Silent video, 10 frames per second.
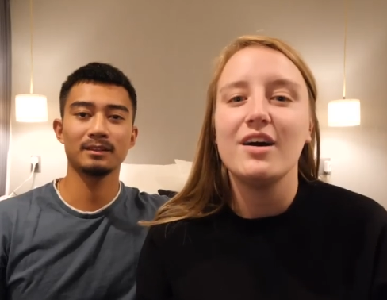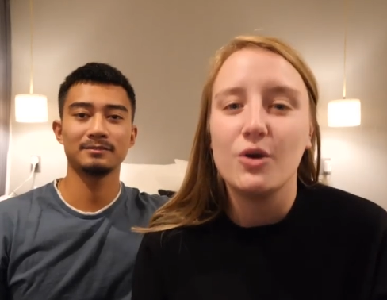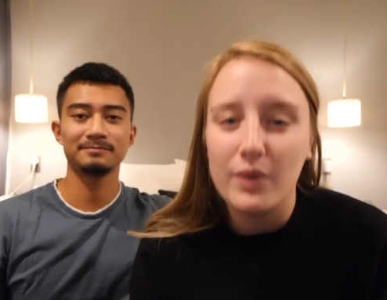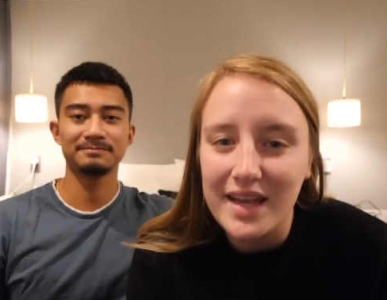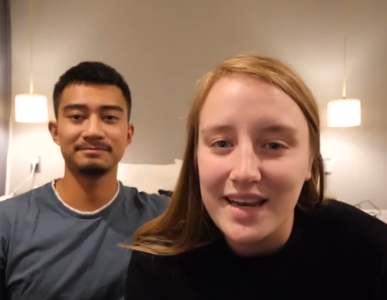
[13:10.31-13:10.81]
Speaker 1: are
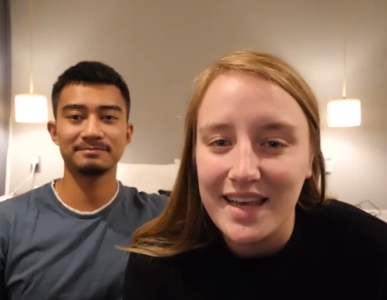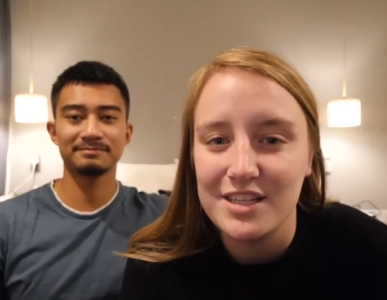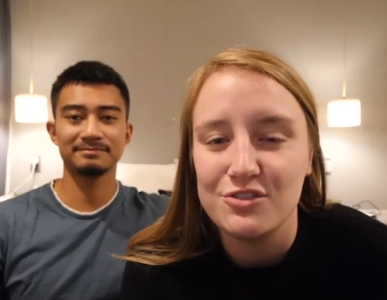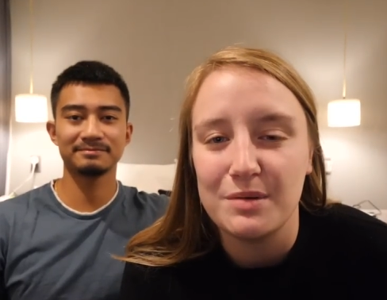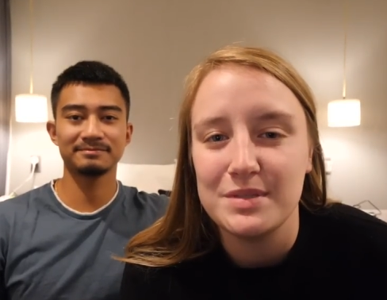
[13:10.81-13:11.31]
quickly
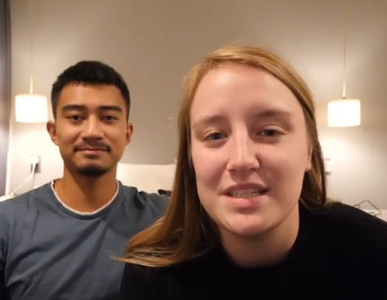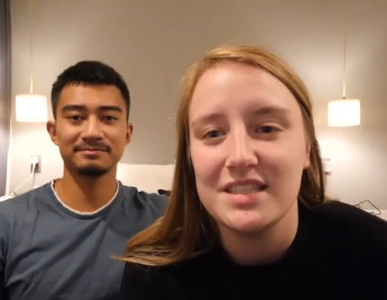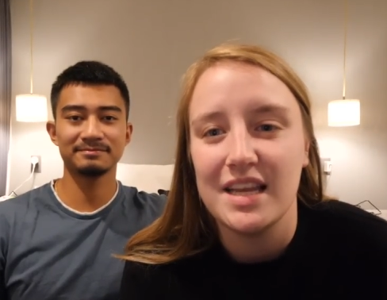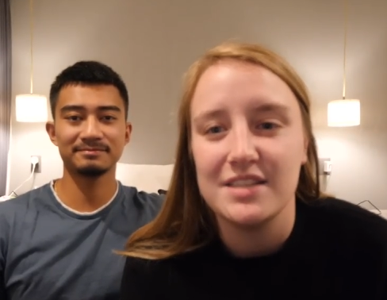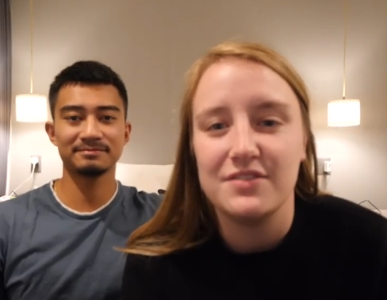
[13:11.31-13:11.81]
interrupting
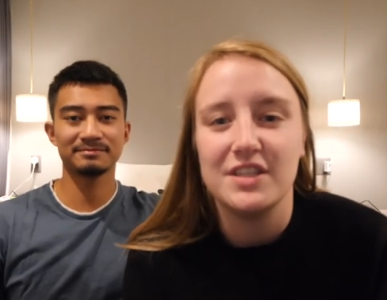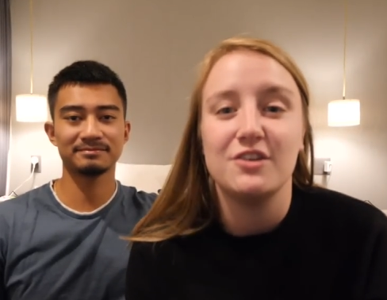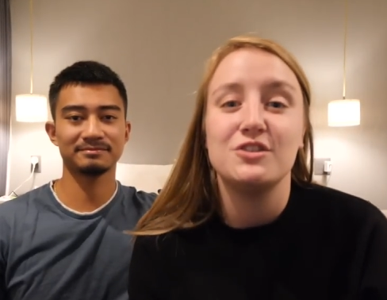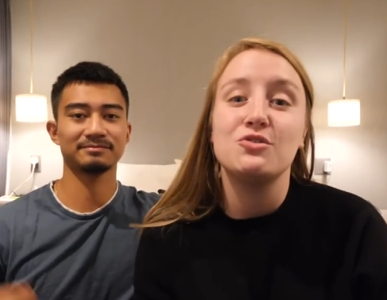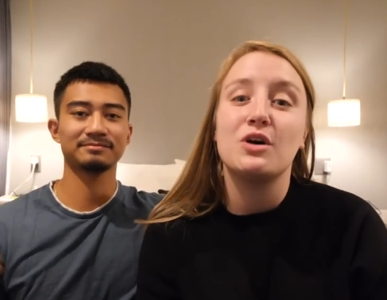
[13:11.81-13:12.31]
today's video
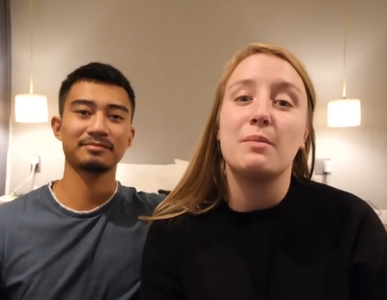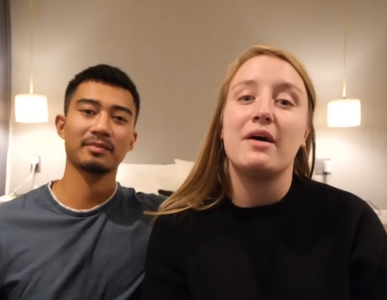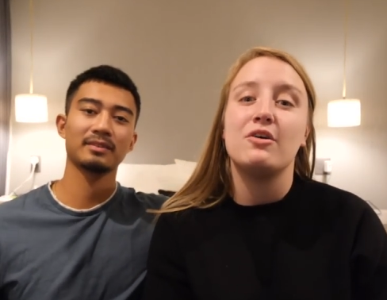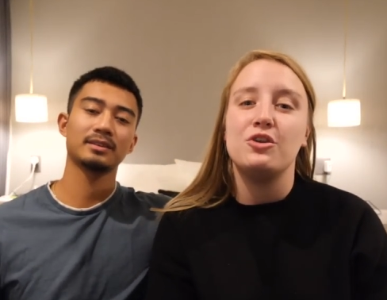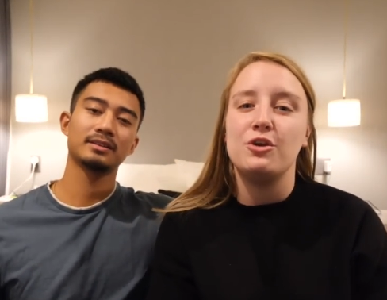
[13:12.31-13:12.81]
to talk
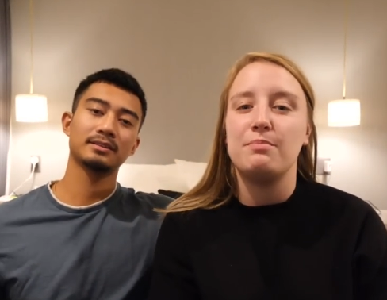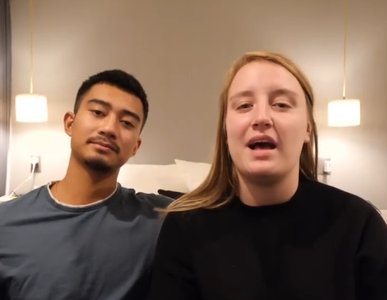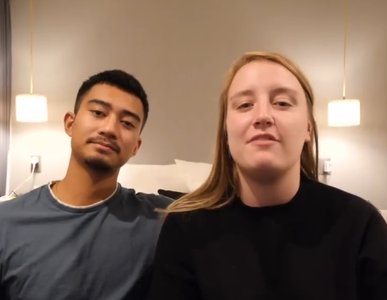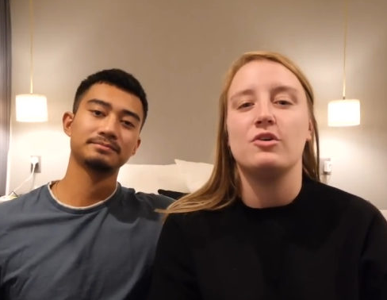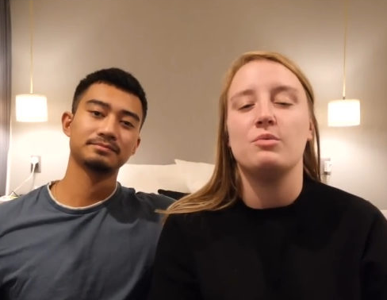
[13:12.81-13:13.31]
about a new
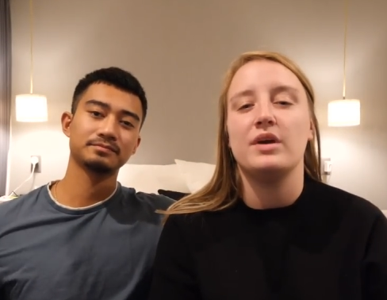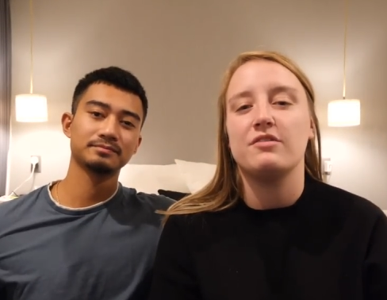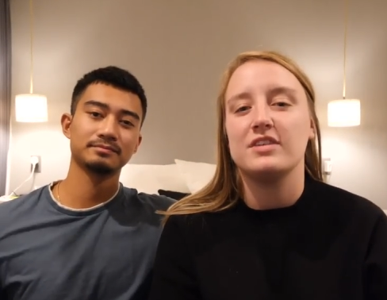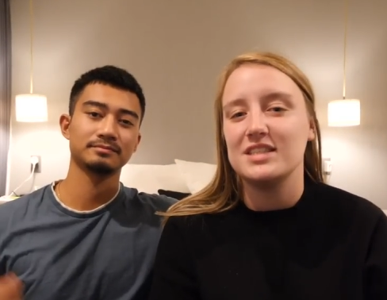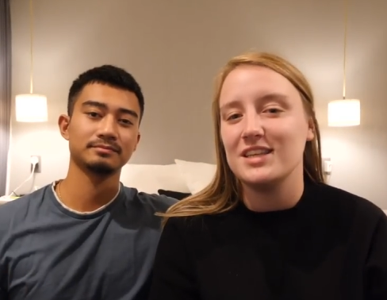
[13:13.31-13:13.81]
platform we
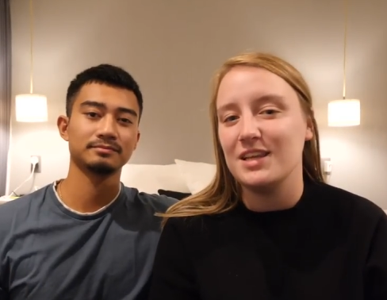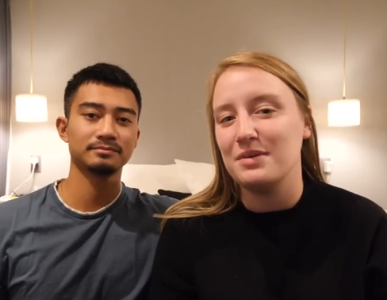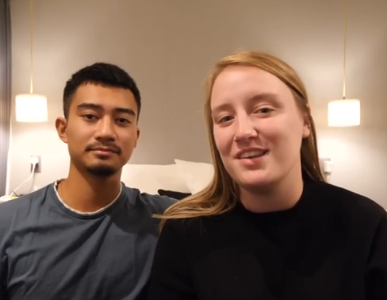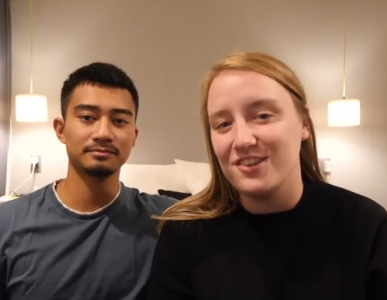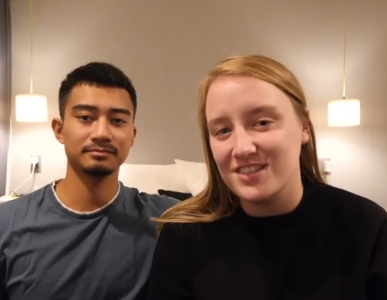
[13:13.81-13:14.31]
have recently
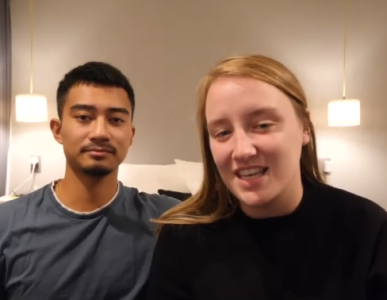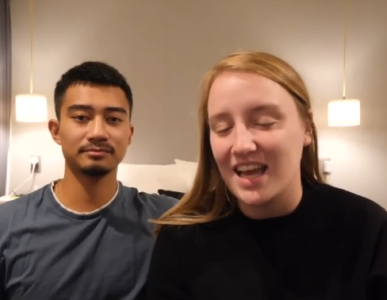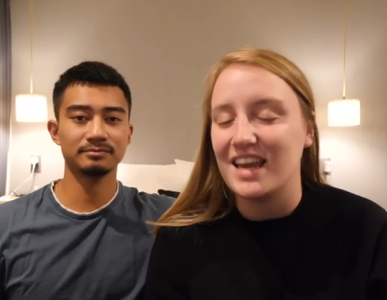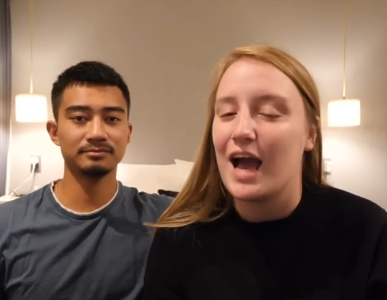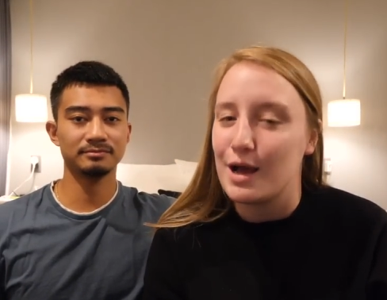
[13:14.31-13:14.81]
been using
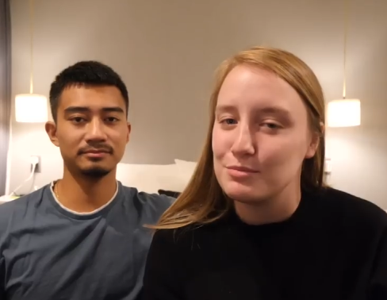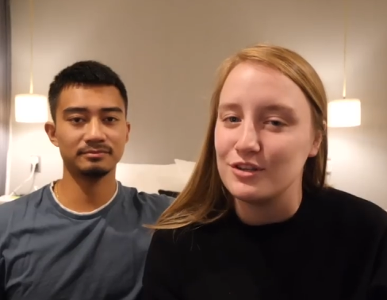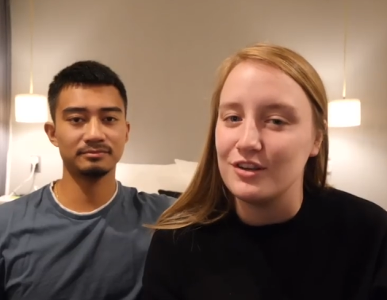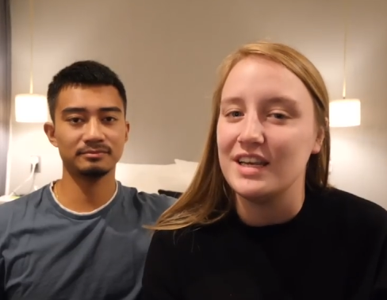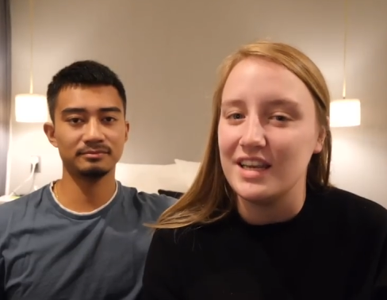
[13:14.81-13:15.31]
and
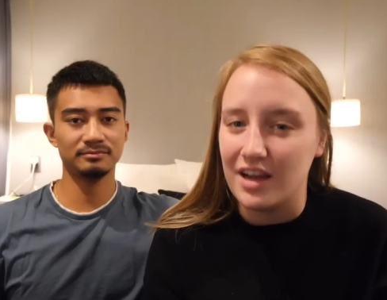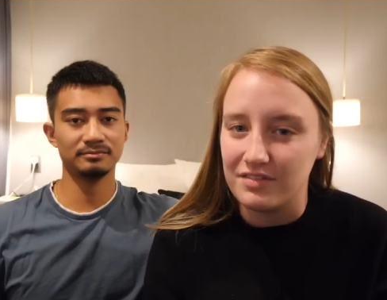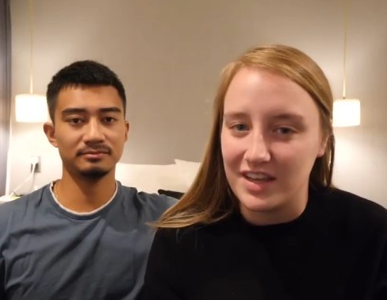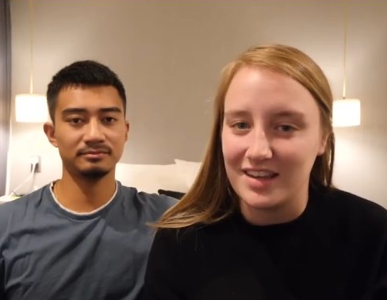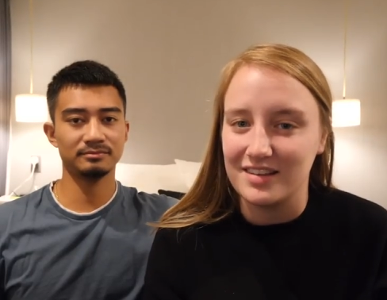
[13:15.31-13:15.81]
absolutely
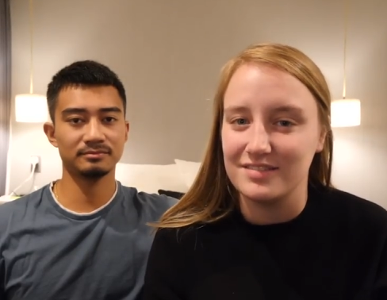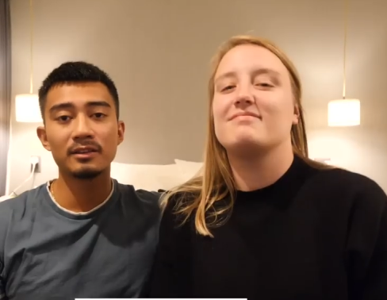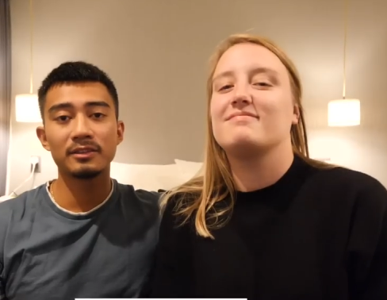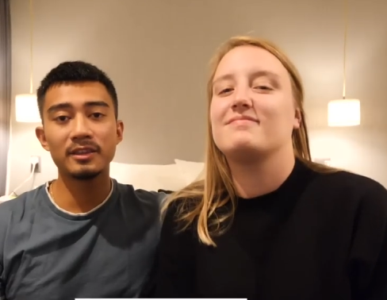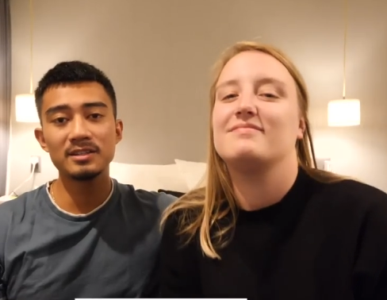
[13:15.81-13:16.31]
loving.
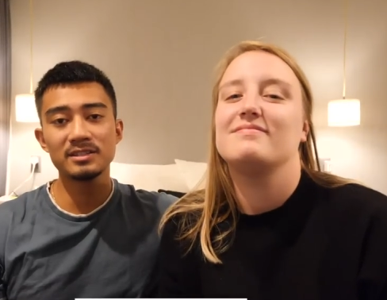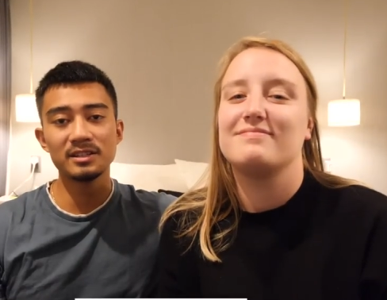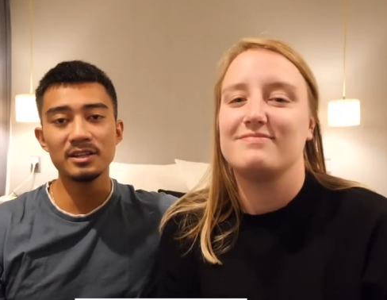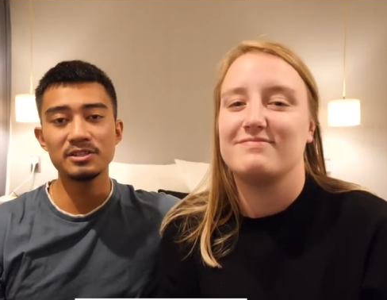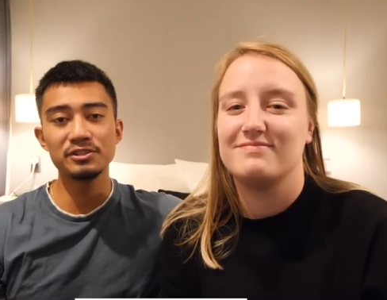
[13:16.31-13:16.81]
Speaker 2: This
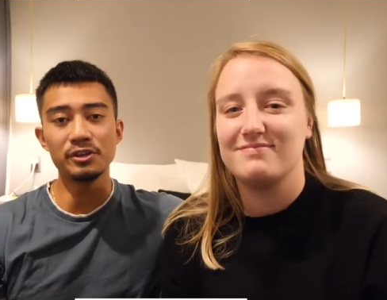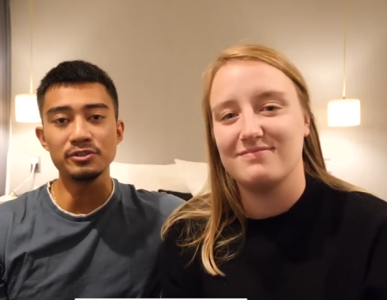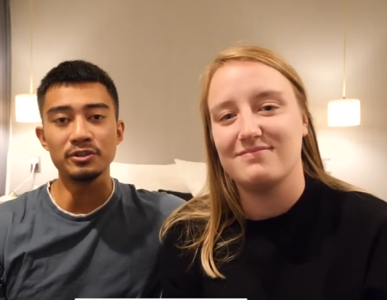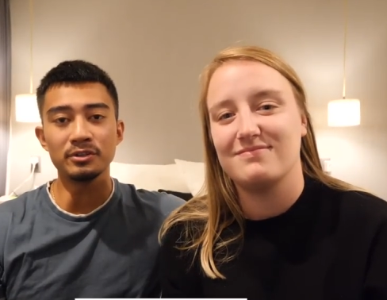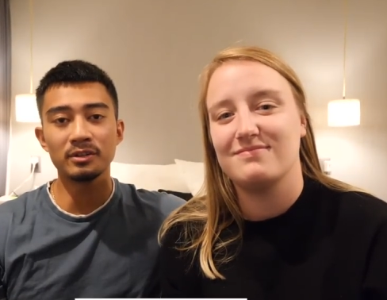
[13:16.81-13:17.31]
is
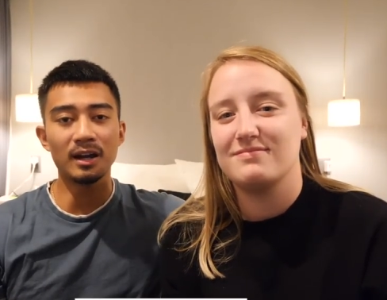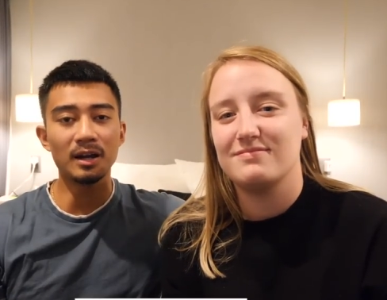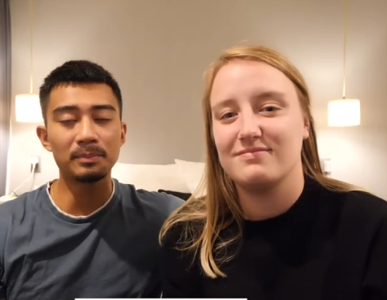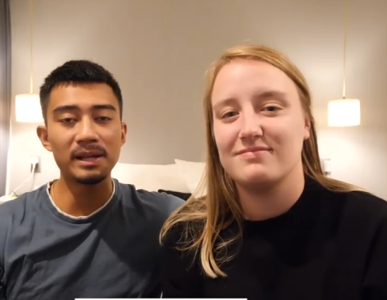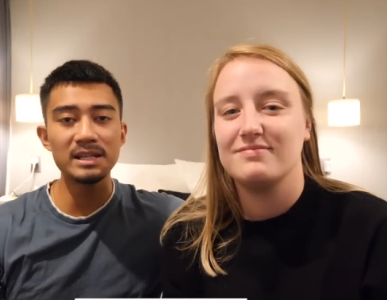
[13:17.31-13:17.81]
NewNew, a
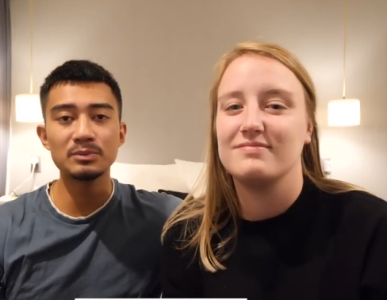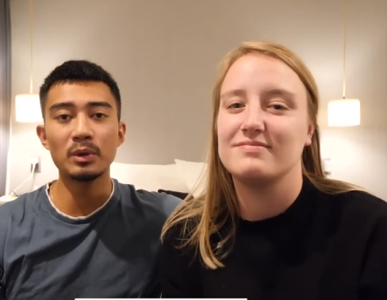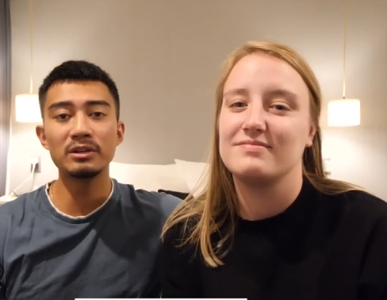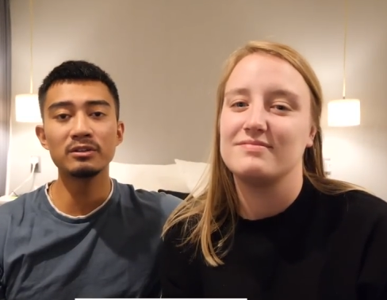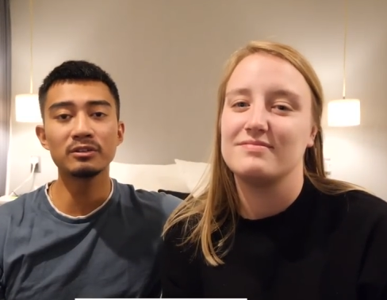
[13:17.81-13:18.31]
place where you can